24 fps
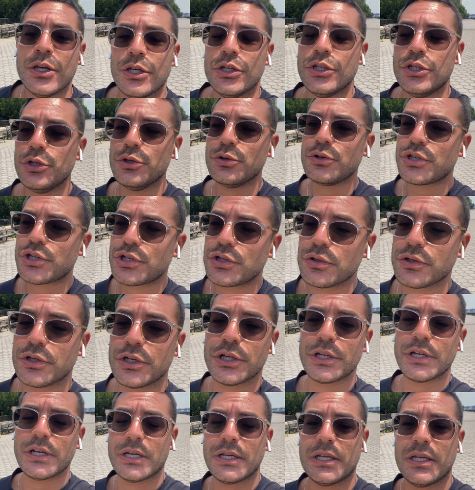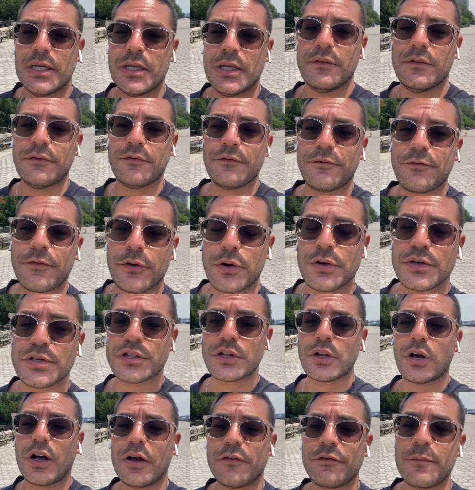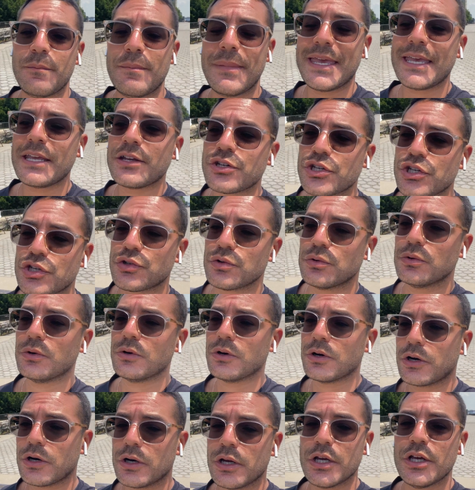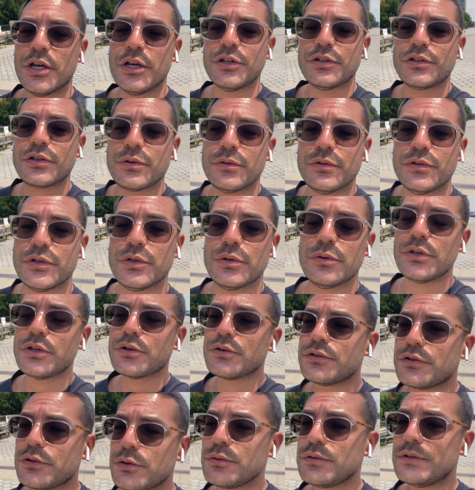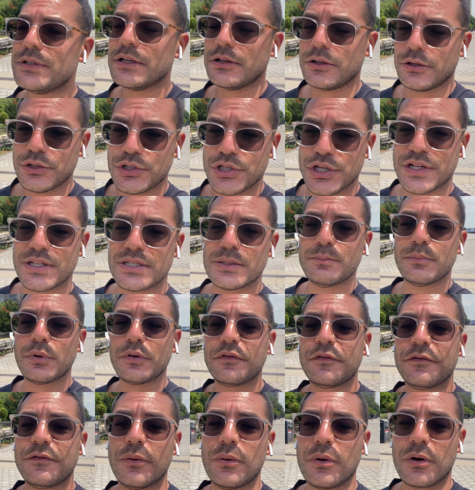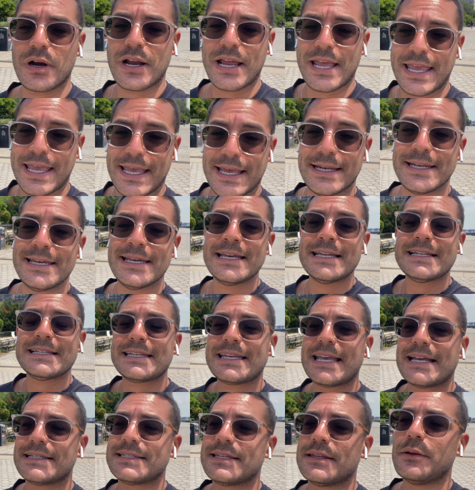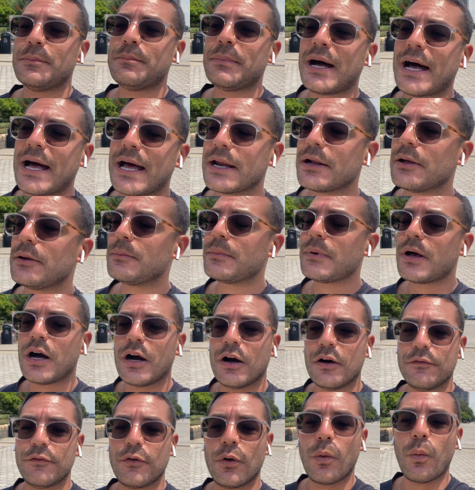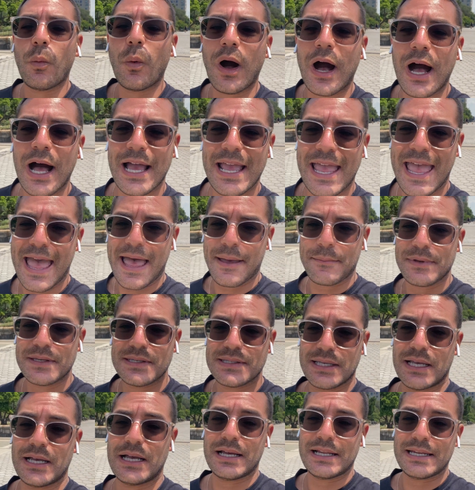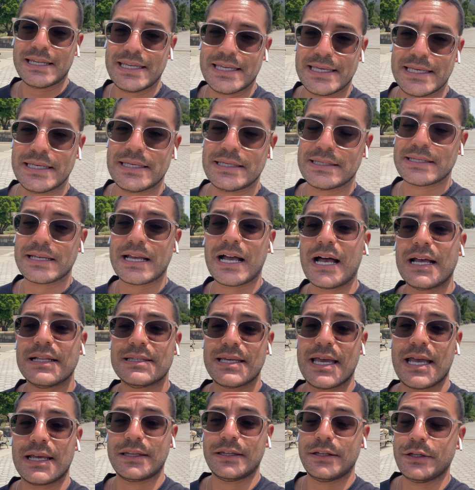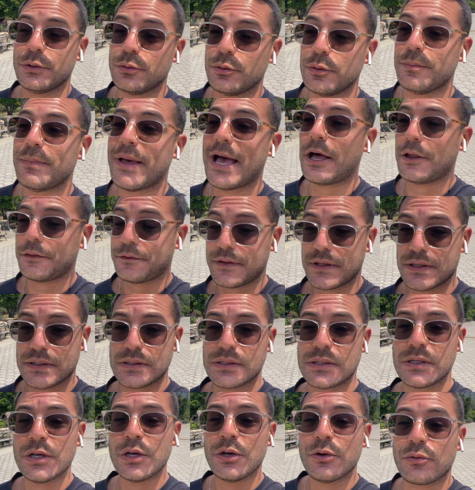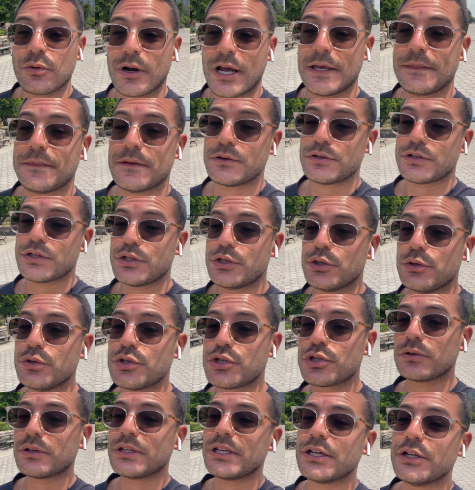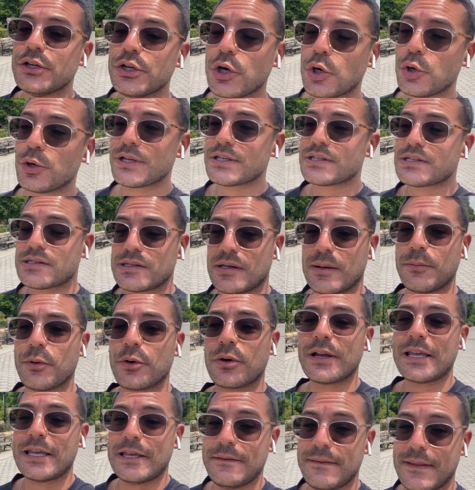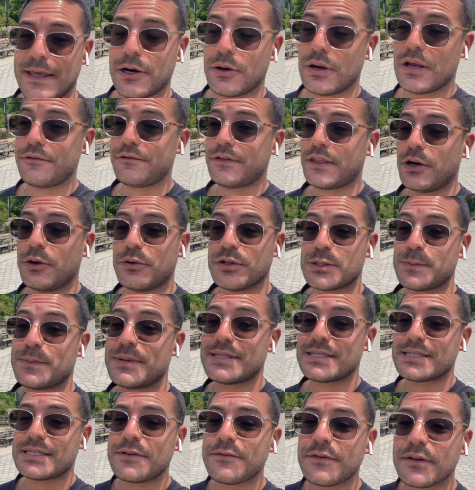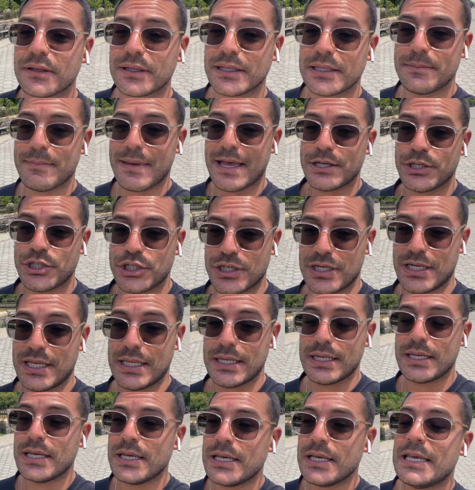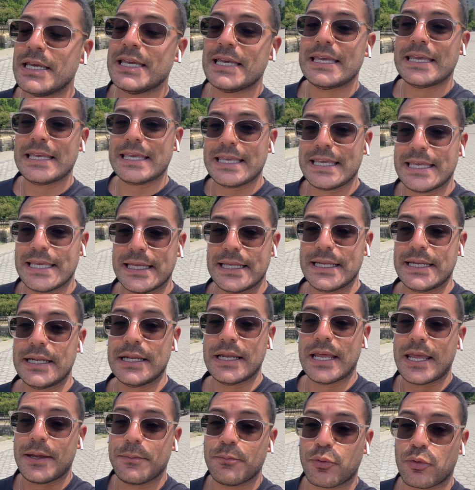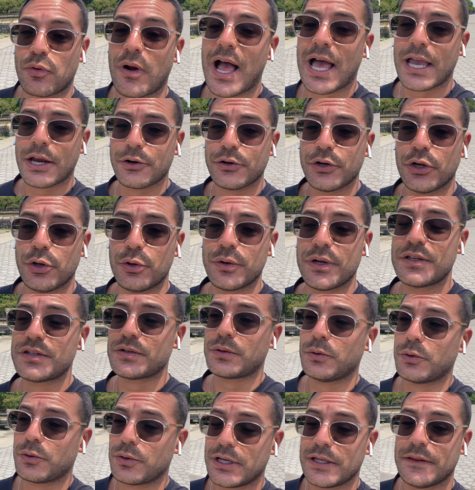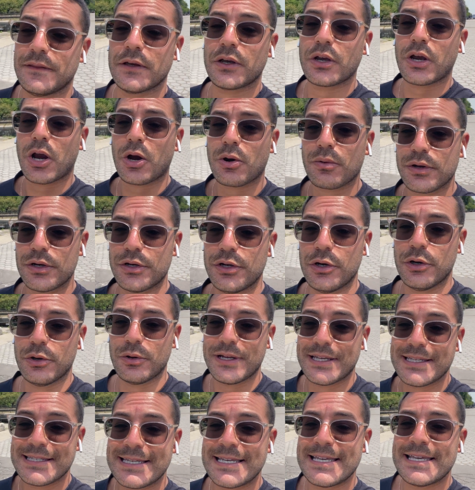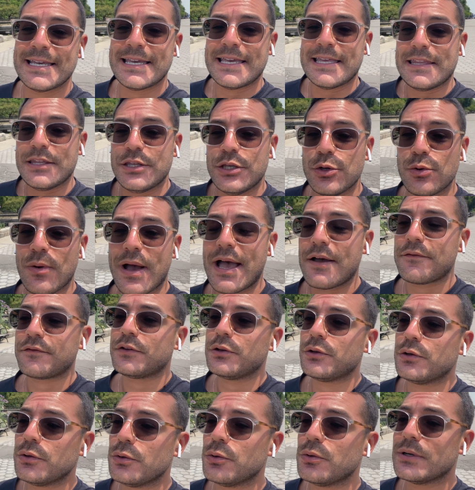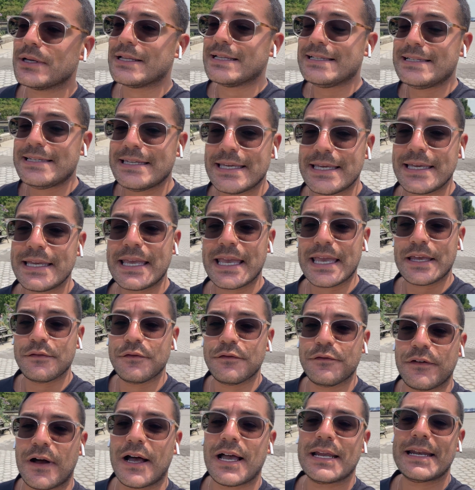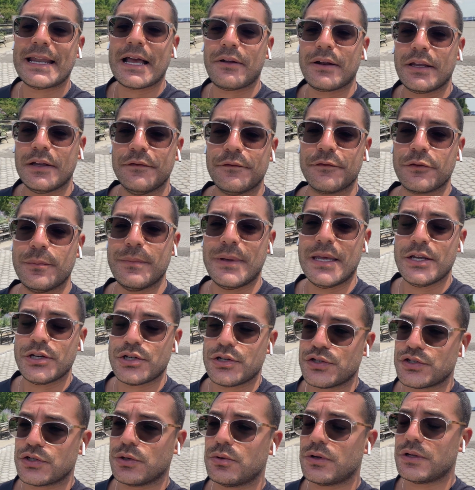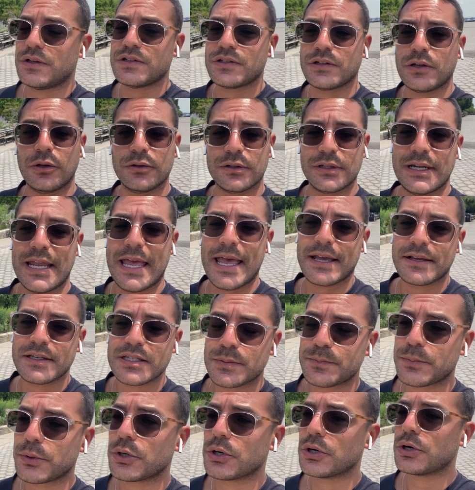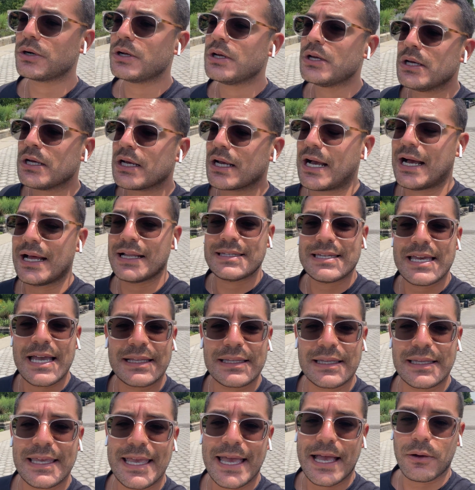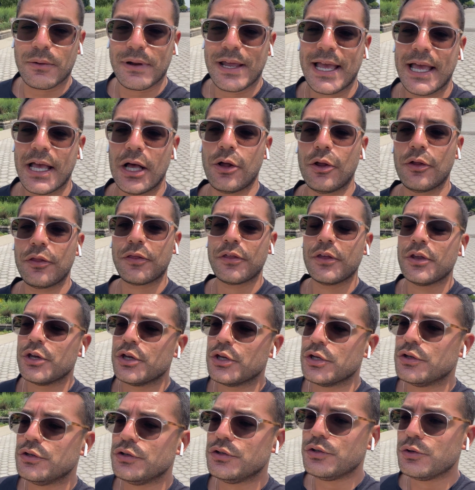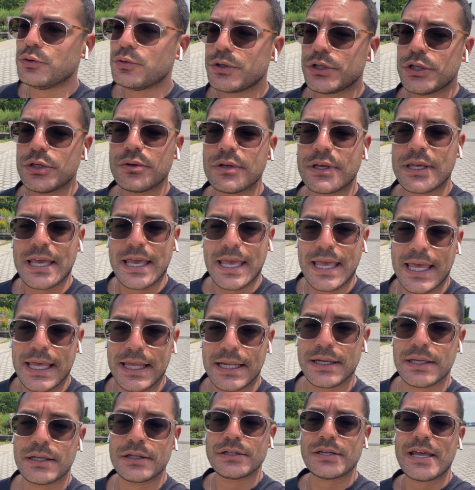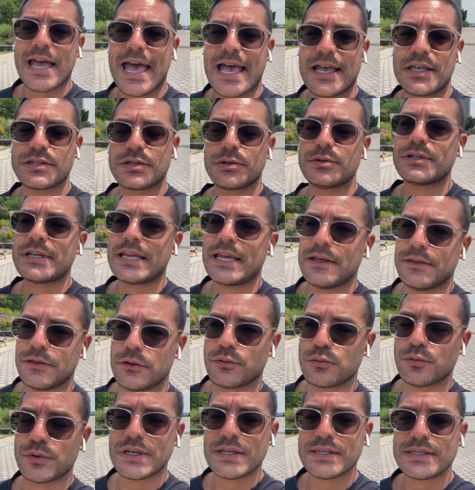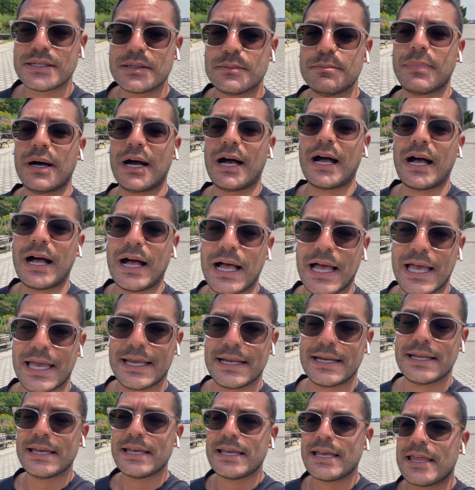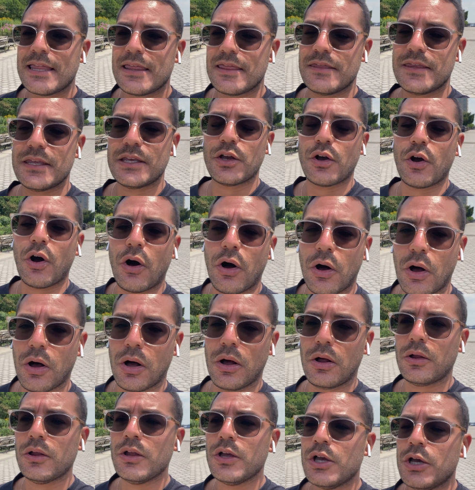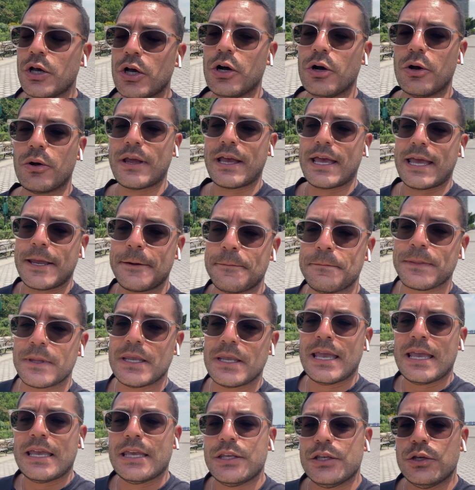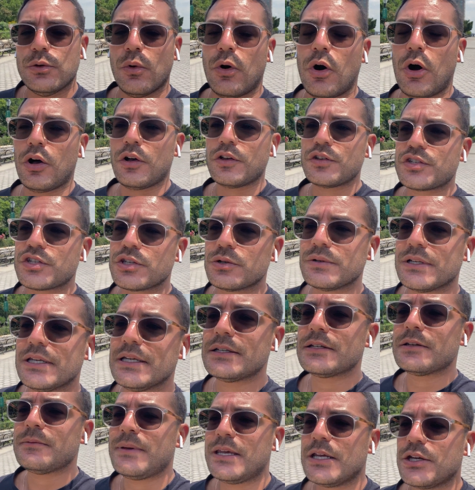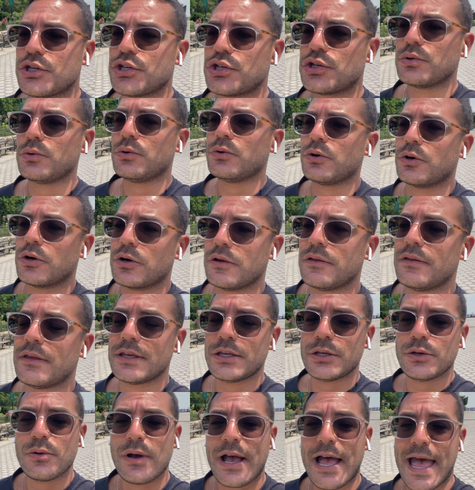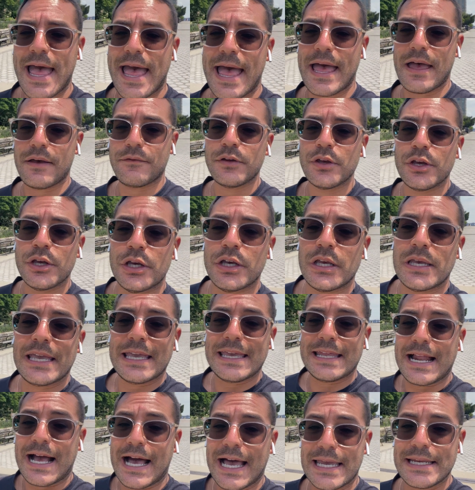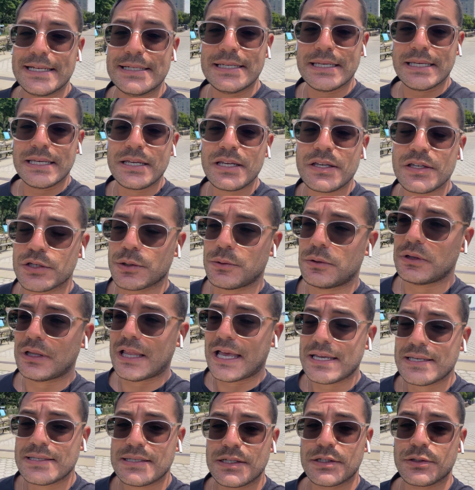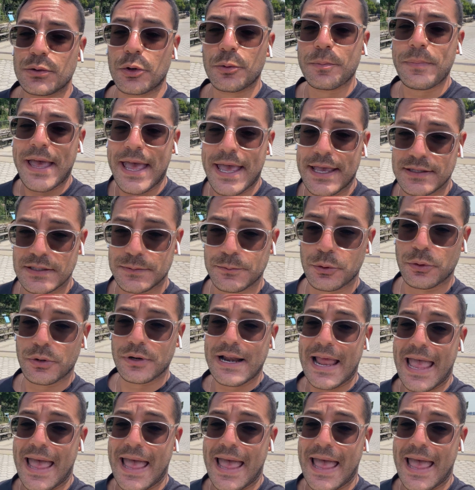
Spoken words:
You should first off make sure to do your due diligence beforehand to get to the bottom of why Amazon is contacting you about this, right? There's usually a notice somewhere in there. If they don't specifically mention it in a prior notice or in the current notice, you have to dig and find out information. So consult an expert, contact Account Health, do what you can to ascertain the reason behind the call, okay? You also need to make sure that you have an ID, so a license or passport.